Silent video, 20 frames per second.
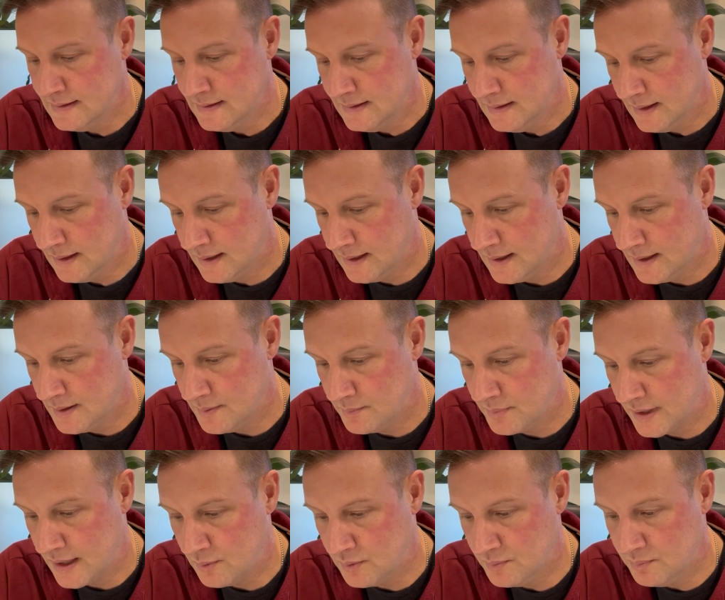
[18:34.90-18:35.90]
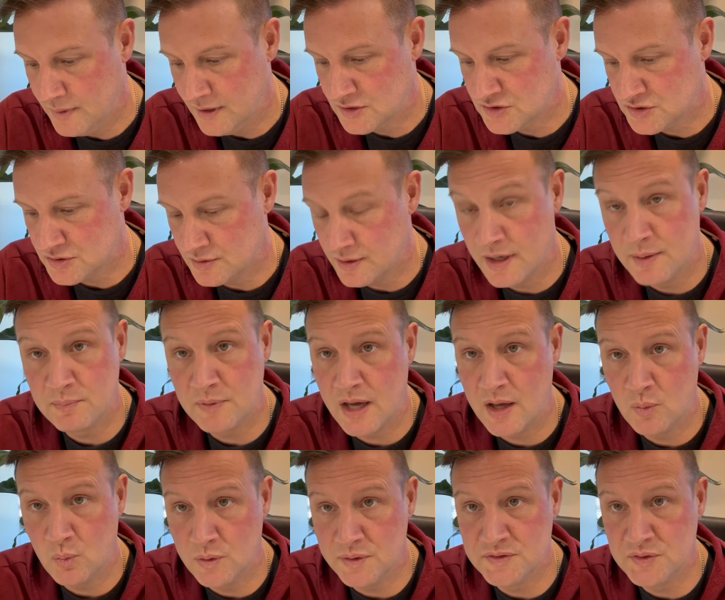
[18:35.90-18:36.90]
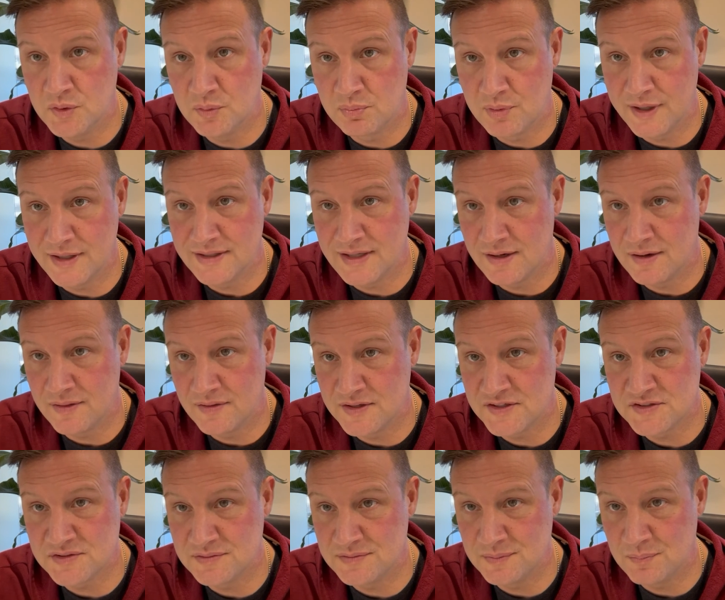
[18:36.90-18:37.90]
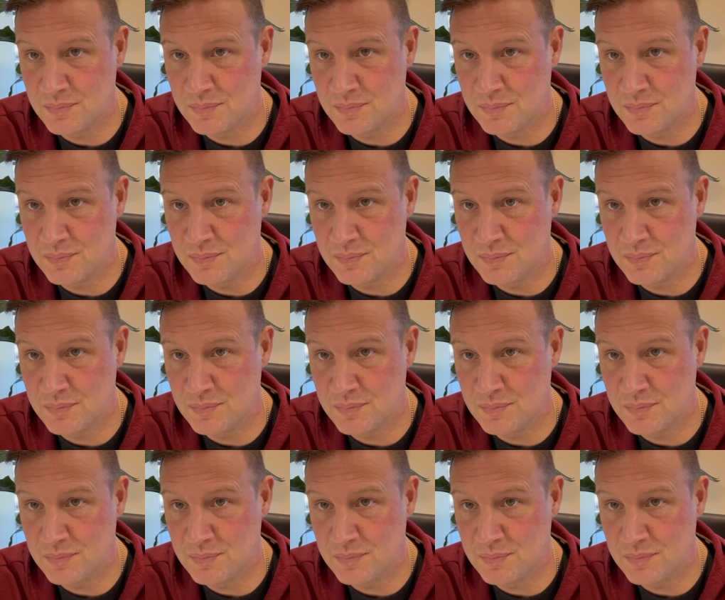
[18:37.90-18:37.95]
But I would make sure, I will do a breakdown of this